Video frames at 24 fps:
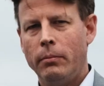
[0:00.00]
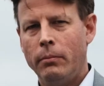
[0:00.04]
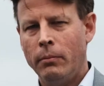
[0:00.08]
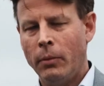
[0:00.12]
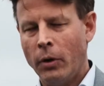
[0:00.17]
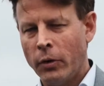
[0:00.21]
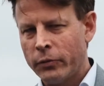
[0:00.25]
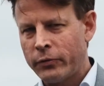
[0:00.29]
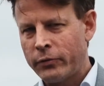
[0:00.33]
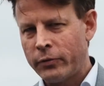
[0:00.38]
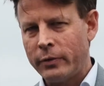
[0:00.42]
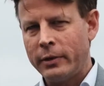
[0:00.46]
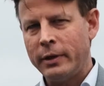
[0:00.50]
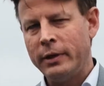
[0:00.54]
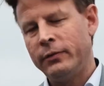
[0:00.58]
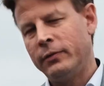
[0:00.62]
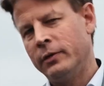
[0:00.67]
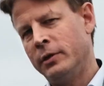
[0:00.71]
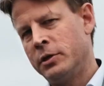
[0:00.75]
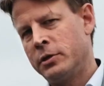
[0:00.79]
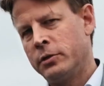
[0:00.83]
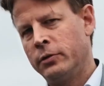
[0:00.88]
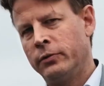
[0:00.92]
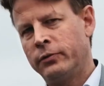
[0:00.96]
Most of these
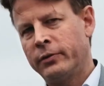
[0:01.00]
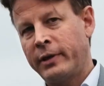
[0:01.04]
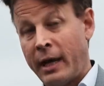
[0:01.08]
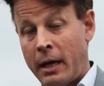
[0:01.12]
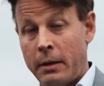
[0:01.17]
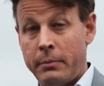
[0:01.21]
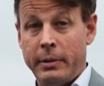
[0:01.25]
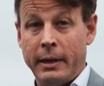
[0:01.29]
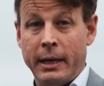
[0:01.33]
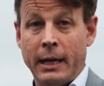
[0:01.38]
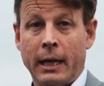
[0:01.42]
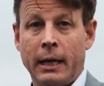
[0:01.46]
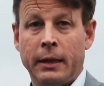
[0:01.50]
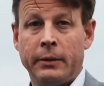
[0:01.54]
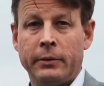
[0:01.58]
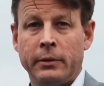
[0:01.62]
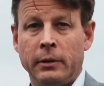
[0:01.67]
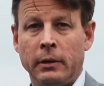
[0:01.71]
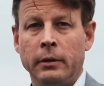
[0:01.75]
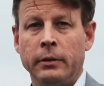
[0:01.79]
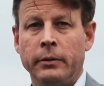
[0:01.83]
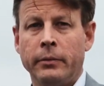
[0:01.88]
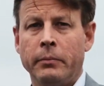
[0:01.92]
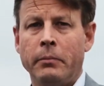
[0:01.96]
issues can be
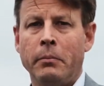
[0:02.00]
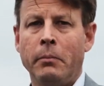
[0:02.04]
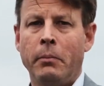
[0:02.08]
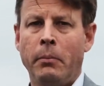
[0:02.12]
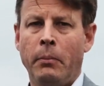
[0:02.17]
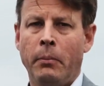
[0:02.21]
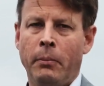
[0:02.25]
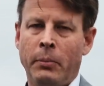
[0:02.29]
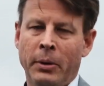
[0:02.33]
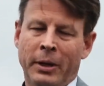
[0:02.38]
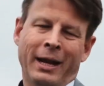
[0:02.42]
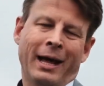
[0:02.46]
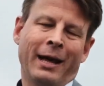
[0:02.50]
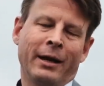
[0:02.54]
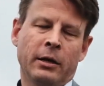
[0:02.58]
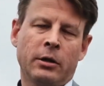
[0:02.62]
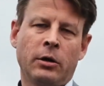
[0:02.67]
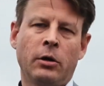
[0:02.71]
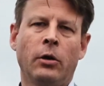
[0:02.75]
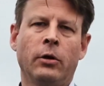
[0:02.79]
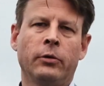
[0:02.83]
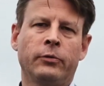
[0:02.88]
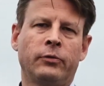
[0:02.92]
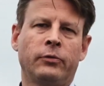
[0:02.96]
handled, but at a
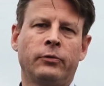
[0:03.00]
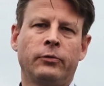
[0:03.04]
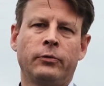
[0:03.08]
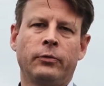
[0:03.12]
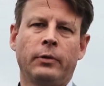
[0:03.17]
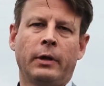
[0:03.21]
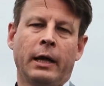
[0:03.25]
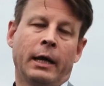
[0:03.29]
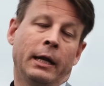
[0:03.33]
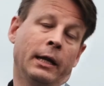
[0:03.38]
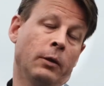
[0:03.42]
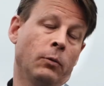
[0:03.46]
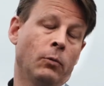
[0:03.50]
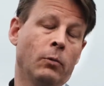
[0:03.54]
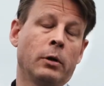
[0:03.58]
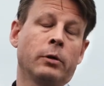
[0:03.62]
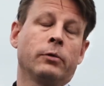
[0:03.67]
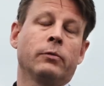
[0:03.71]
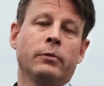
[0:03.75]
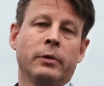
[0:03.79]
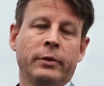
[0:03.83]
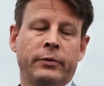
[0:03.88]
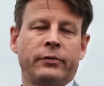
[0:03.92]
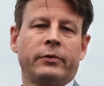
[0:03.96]
cost and at what
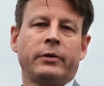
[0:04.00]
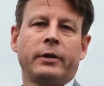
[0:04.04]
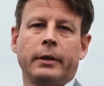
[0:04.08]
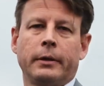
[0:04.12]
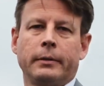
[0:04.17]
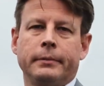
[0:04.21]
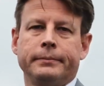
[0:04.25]
risk?